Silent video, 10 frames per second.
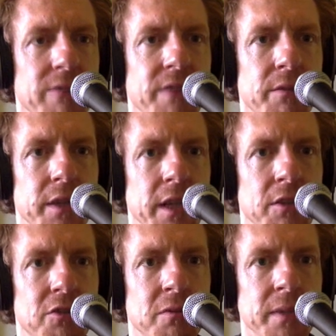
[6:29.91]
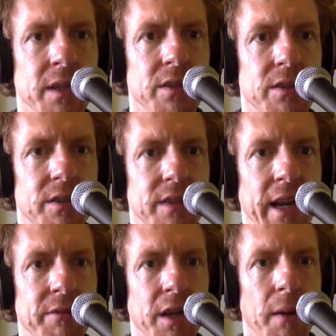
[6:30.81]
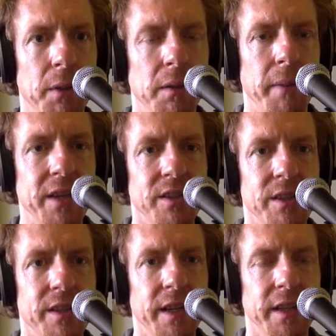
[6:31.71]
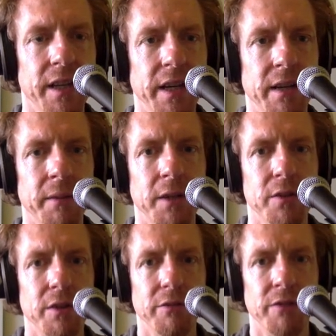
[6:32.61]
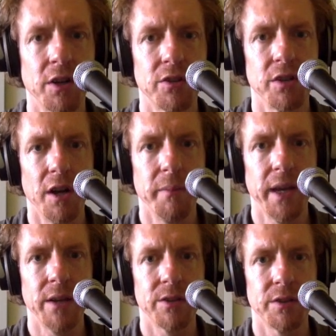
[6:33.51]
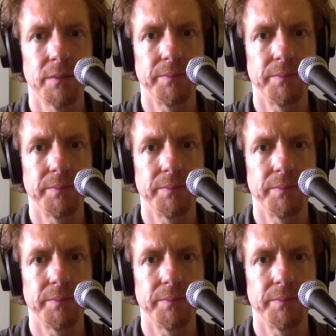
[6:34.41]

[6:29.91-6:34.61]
favorite instruments because I have a couple of basses that I like. I'm going to use the funk saw bass.